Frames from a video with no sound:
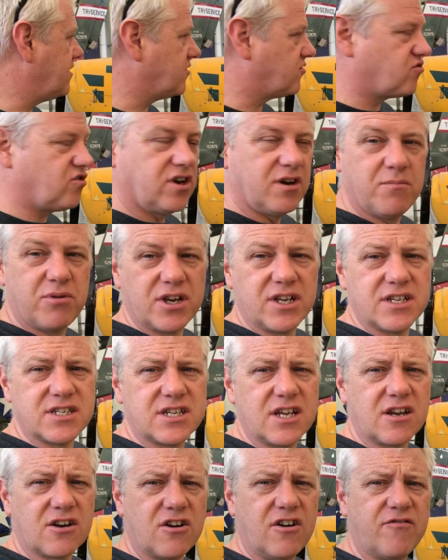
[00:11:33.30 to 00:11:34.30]
they're trying to bring this
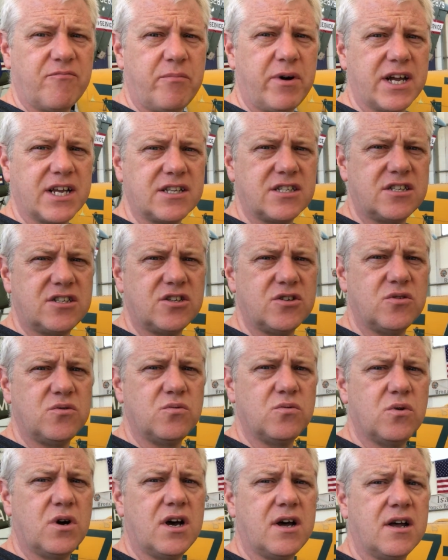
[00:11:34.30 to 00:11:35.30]
aircraft back
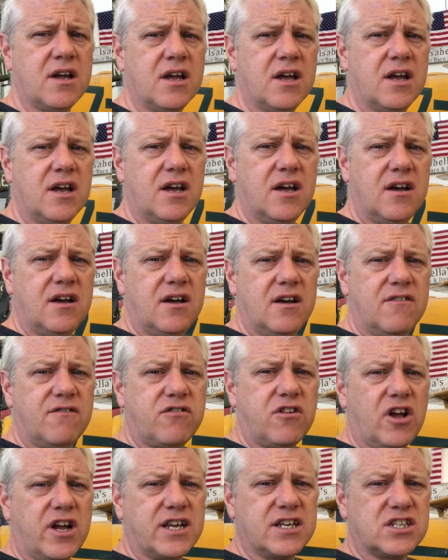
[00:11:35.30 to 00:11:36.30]
to
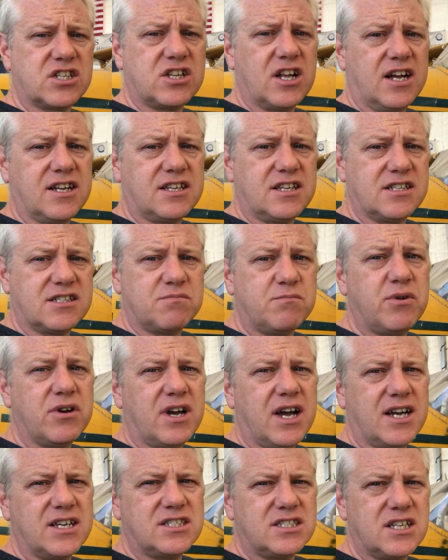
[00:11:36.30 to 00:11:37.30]
flying status,
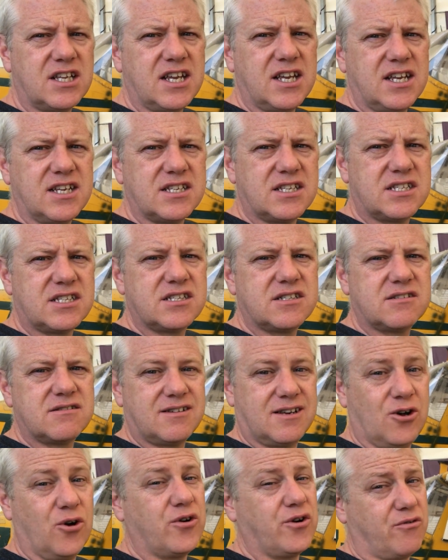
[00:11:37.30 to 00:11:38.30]
but actually it's
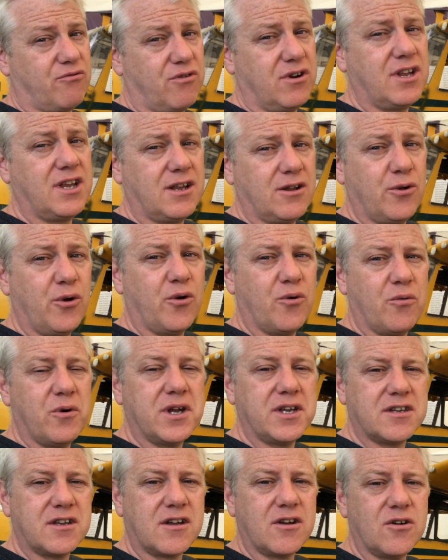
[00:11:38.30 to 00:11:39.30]
got a really long
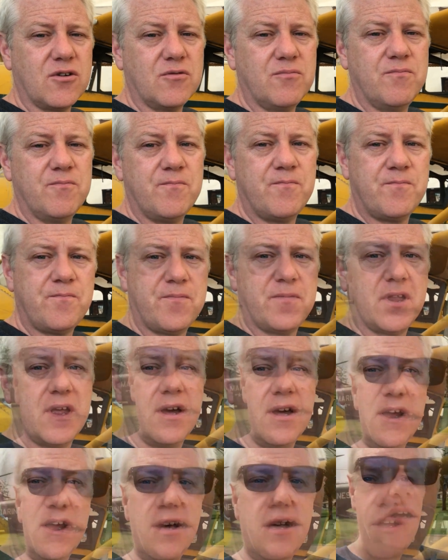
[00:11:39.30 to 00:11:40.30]
way to go.
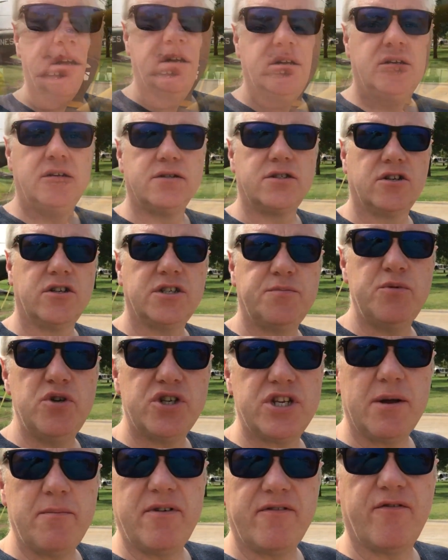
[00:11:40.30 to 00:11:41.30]
So this
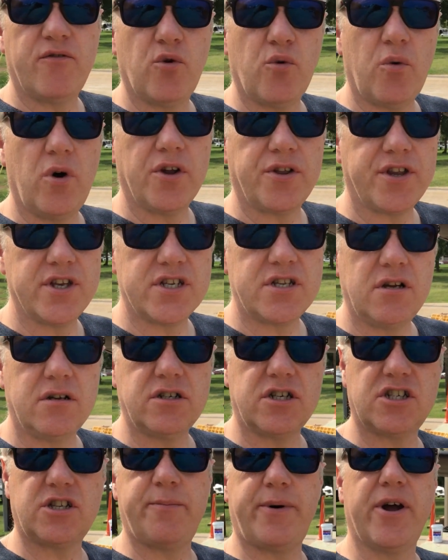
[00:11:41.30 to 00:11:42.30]
museum in Fort Worth is not
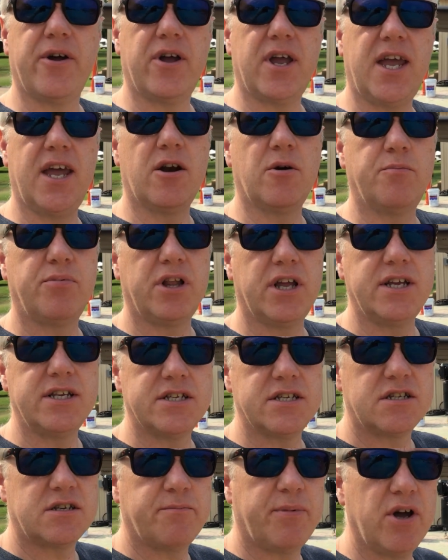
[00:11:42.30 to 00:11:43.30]
just about
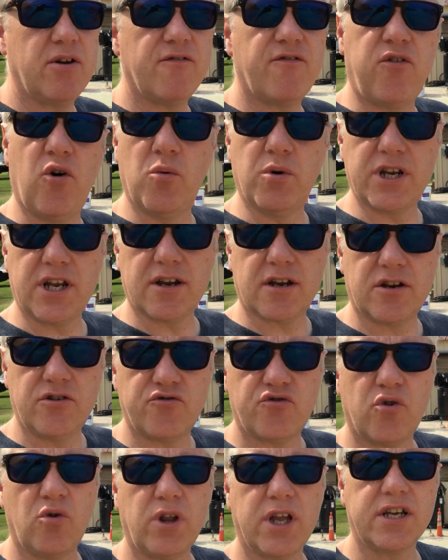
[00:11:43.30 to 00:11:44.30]
airplanes, it's about forward air
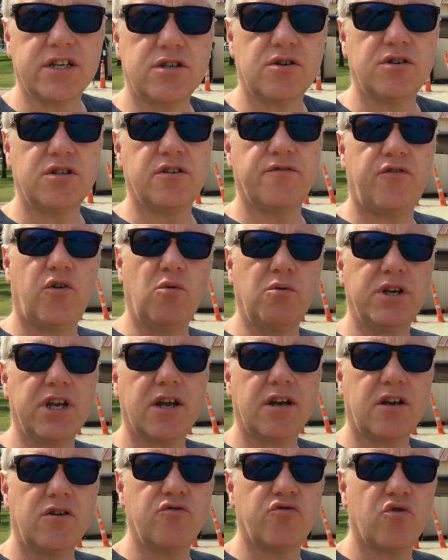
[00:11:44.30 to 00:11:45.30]
controlling. So it's a forward air
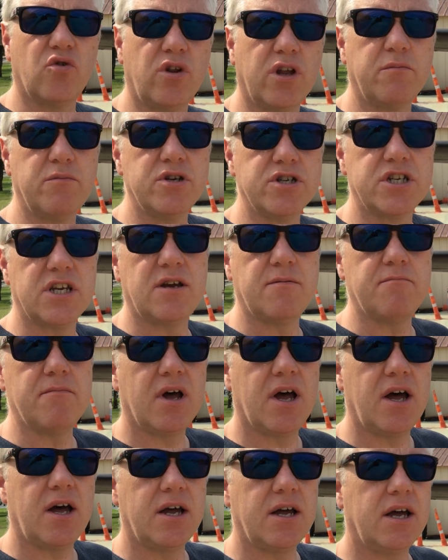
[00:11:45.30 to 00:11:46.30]
controlling museum,
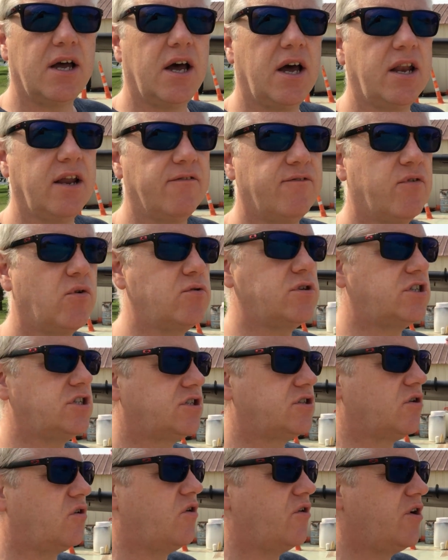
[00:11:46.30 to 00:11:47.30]
and it
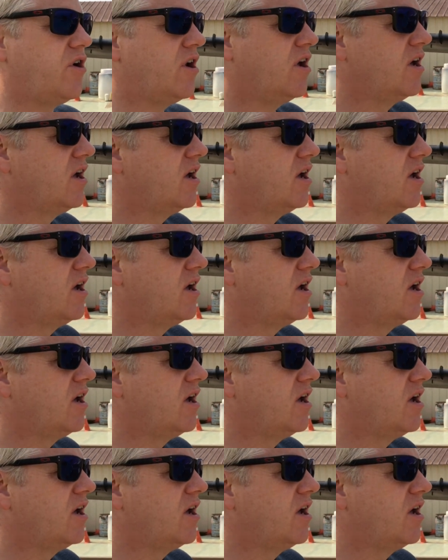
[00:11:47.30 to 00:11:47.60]
focuses on